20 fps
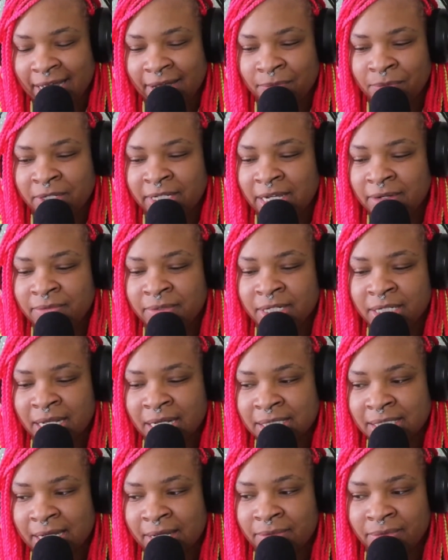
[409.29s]
when I
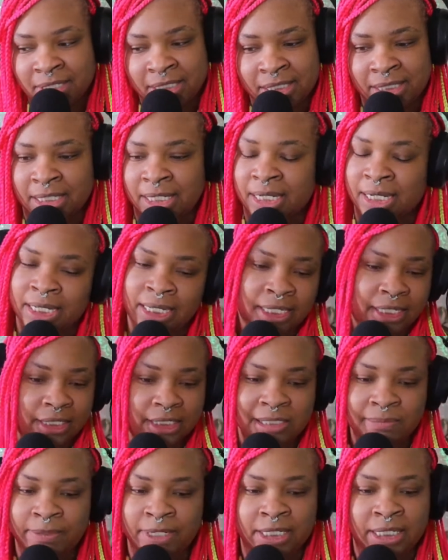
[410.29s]
realized I was not
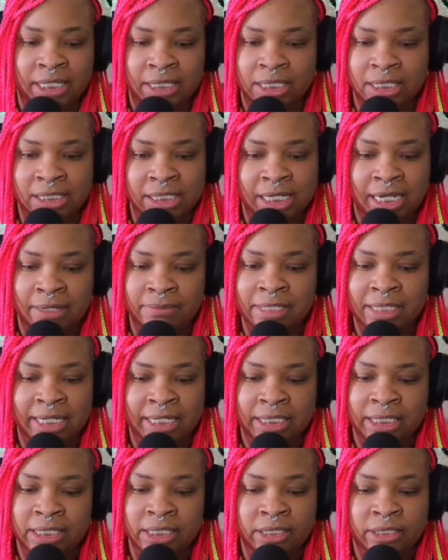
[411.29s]
spending the time that I
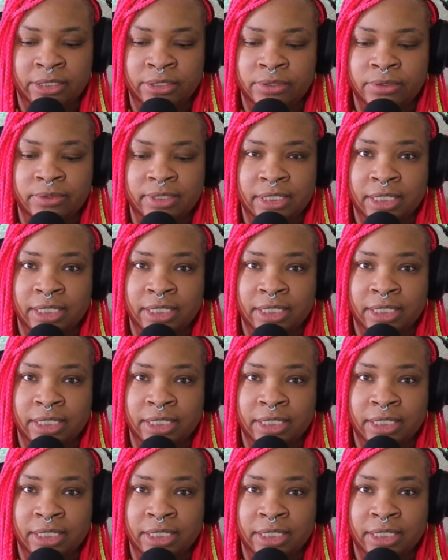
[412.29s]
needed to